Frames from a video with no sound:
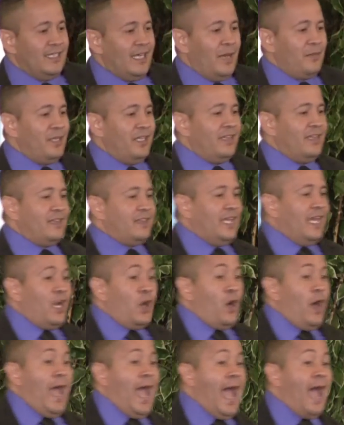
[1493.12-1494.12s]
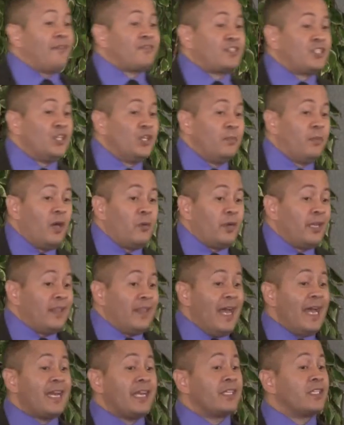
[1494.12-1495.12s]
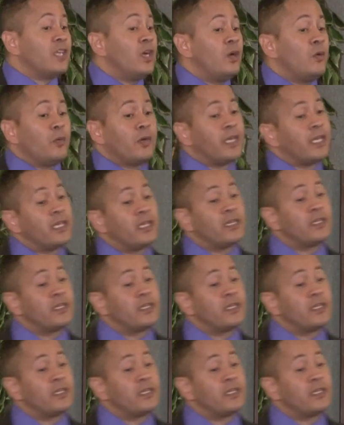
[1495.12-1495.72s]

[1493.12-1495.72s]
I mean, they don't have to, but we let it, don't we?